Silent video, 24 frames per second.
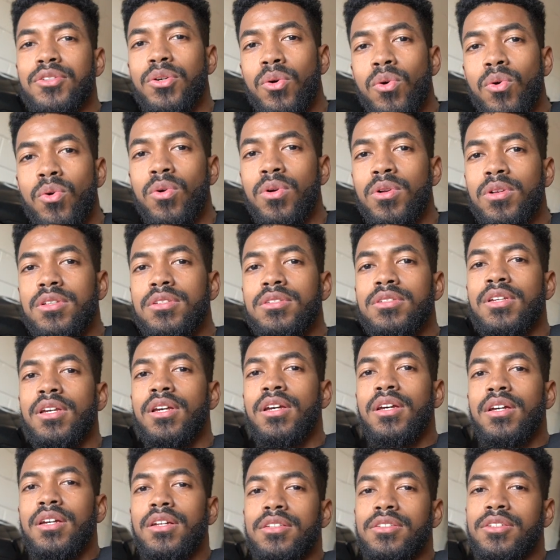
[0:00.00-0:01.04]
tools
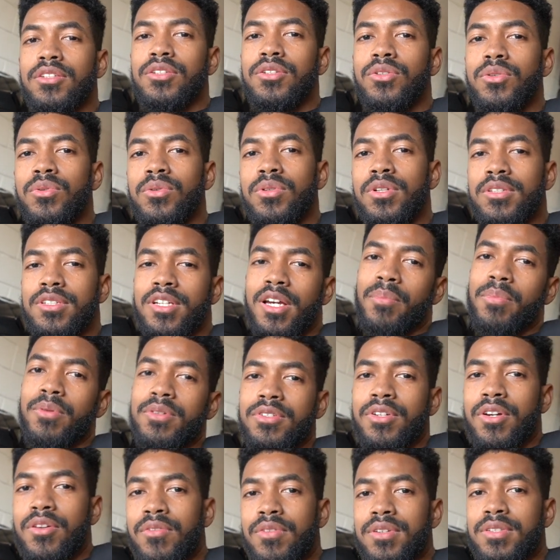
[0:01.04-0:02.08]
to do the type of
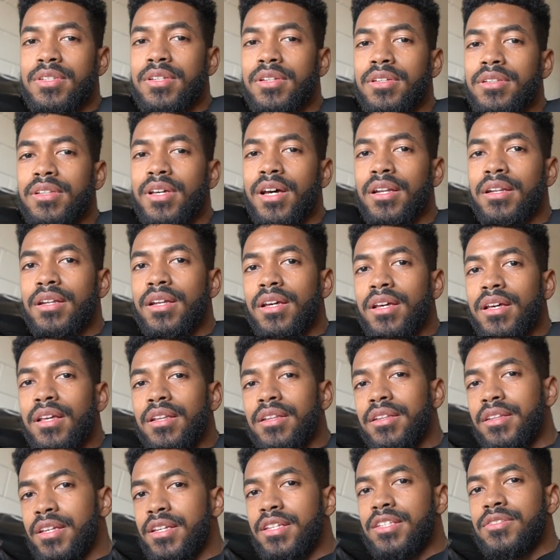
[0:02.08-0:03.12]
servicing that
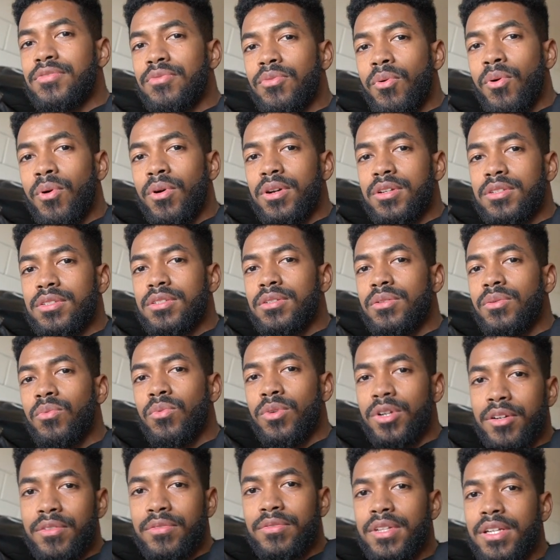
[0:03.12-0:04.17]
these forks
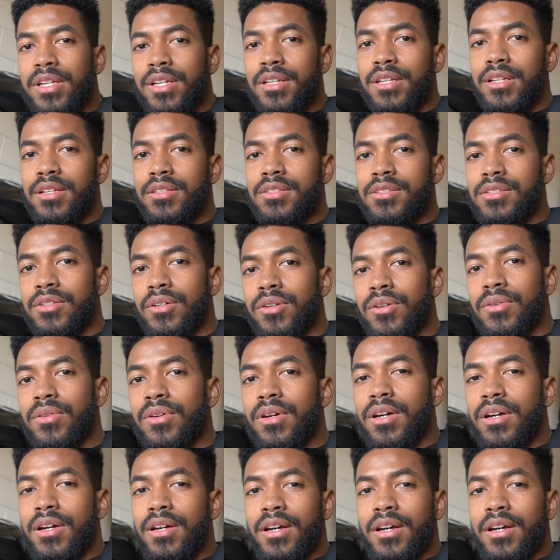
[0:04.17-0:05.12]
would have needed. So